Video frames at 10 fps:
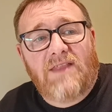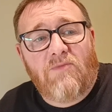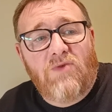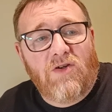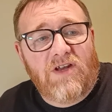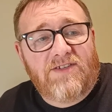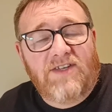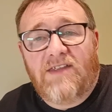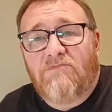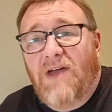I'm not going to
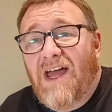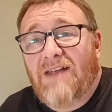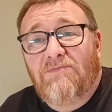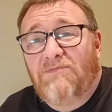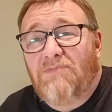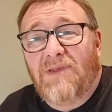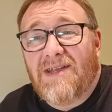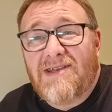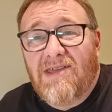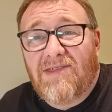say they're bad, but
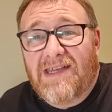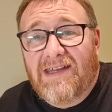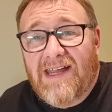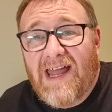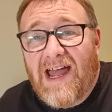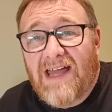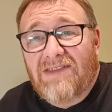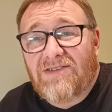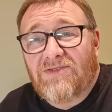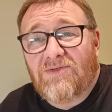they're nothing great
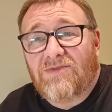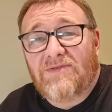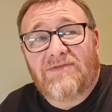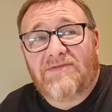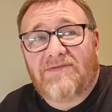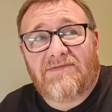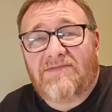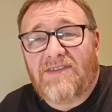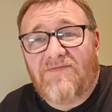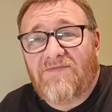either, so
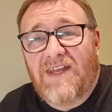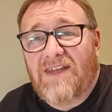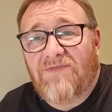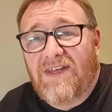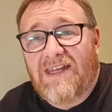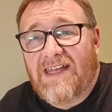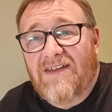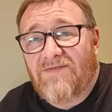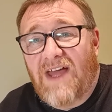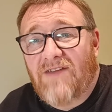they're very, very
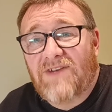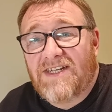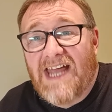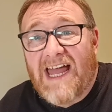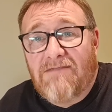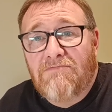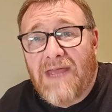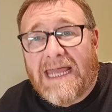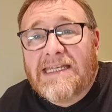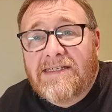kind of average at
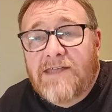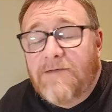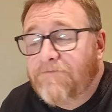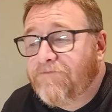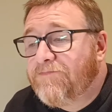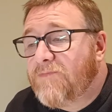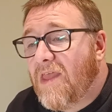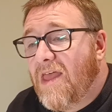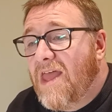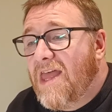best.
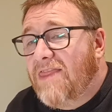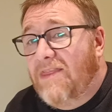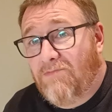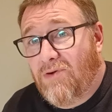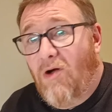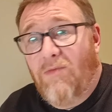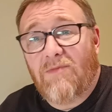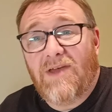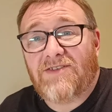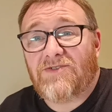The
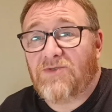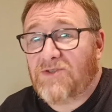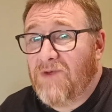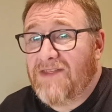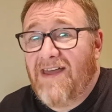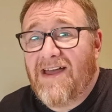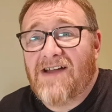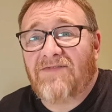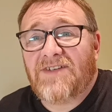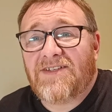problem is, so is when that
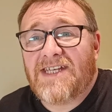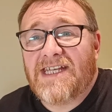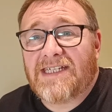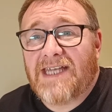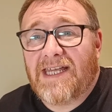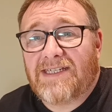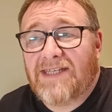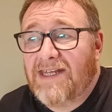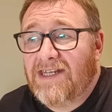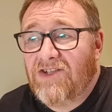aftertaste kicks
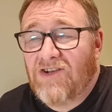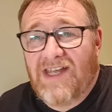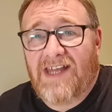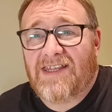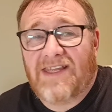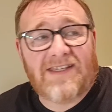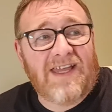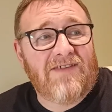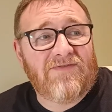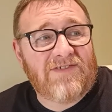in and you're getting this
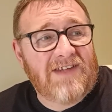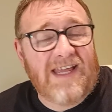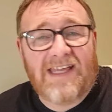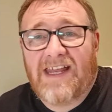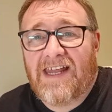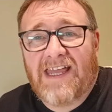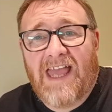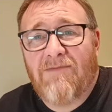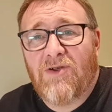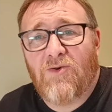kind of slight kind of
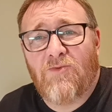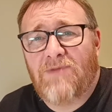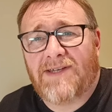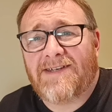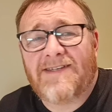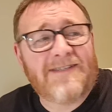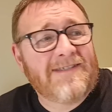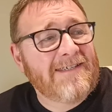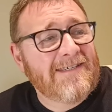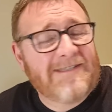chemical
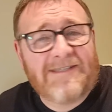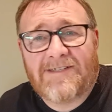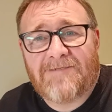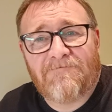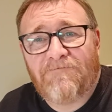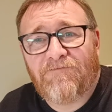bitterness that's just,